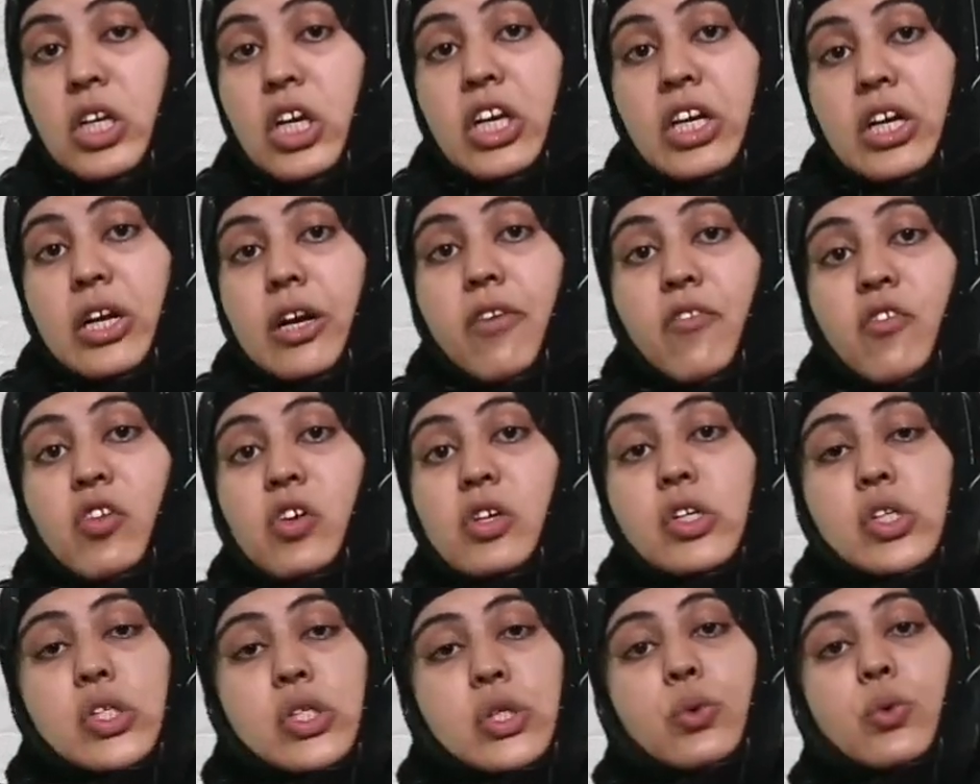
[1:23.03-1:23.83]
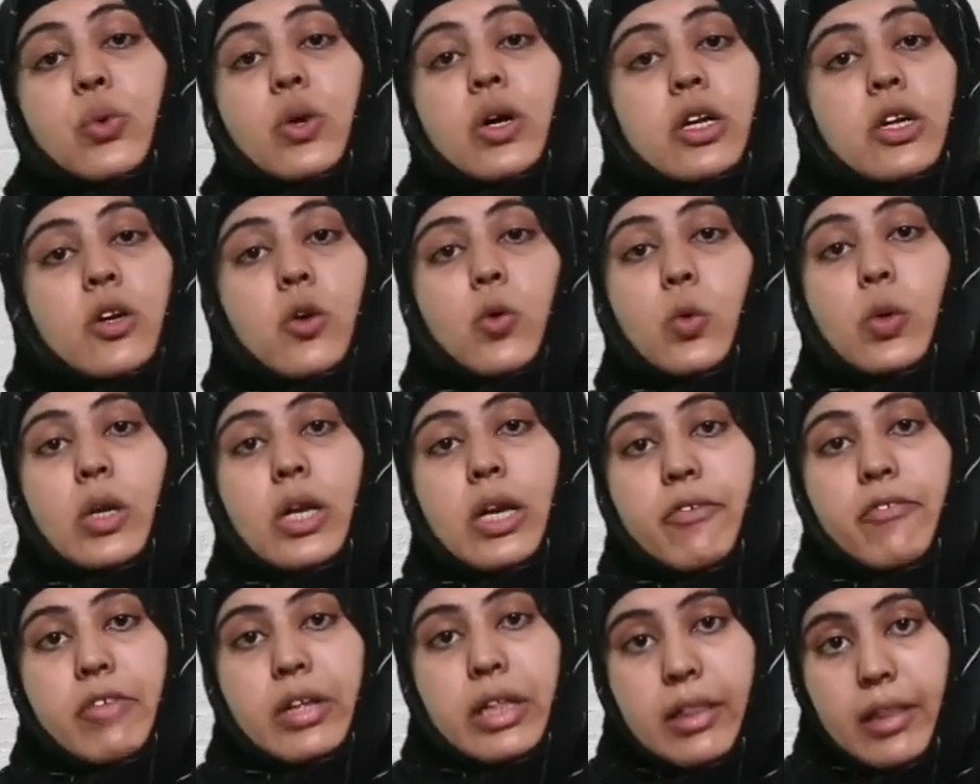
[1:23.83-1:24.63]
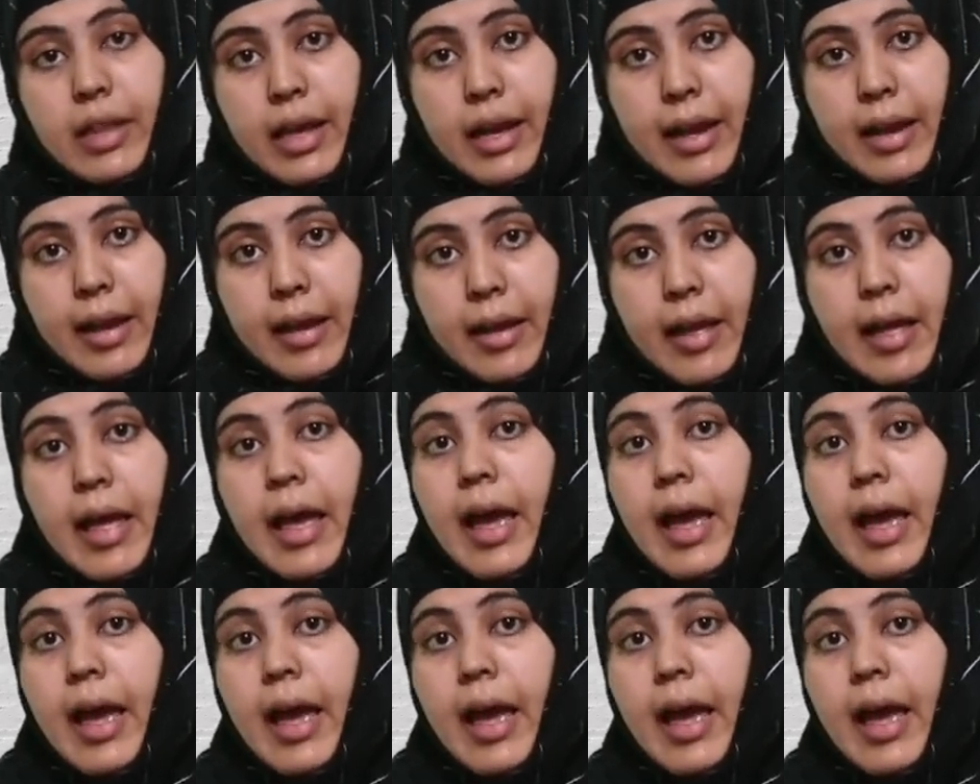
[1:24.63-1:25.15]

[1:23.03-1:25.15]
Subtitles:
it refers to a non-living thing